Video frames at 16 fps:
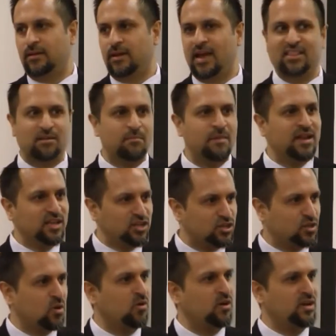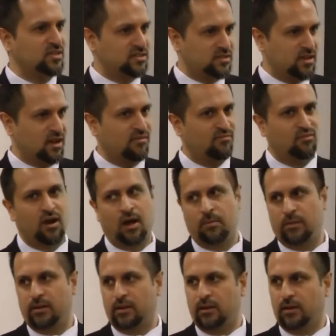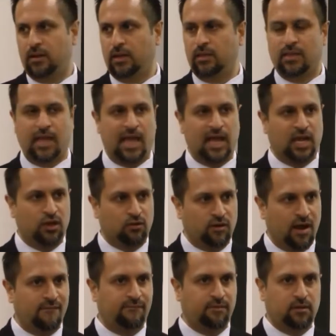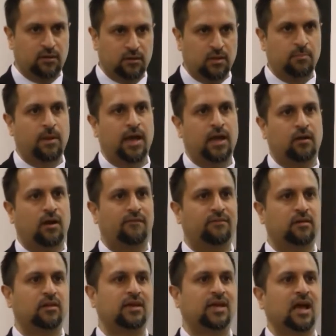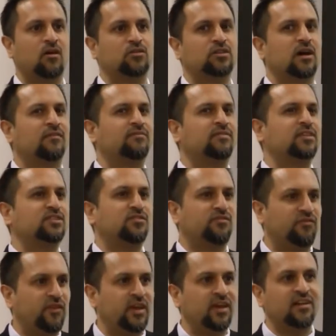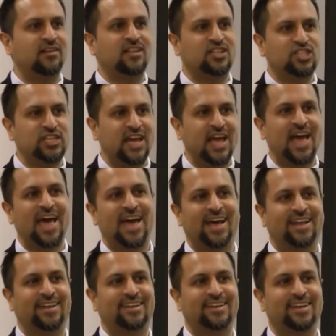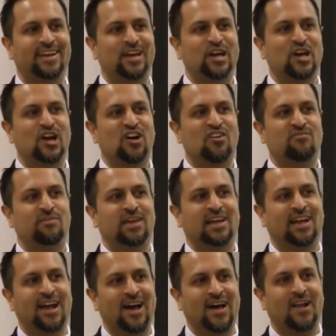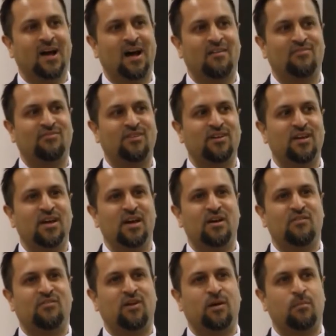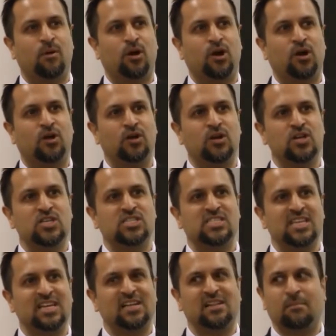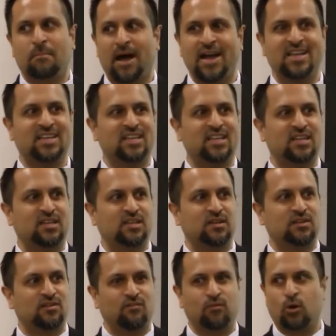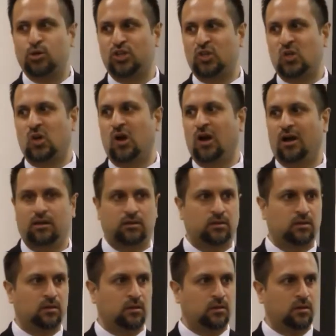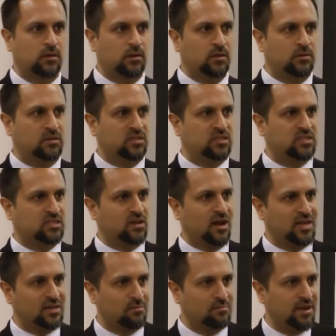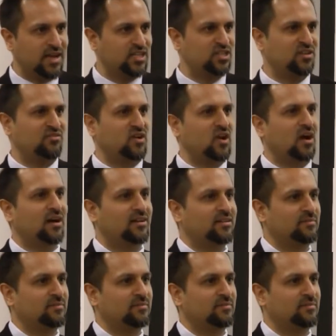And there are many stories of Rabia in the hagiographical and the biographical accounts of this fear that she had of being cut off from her single-minded devotion to God, this contemplation of God.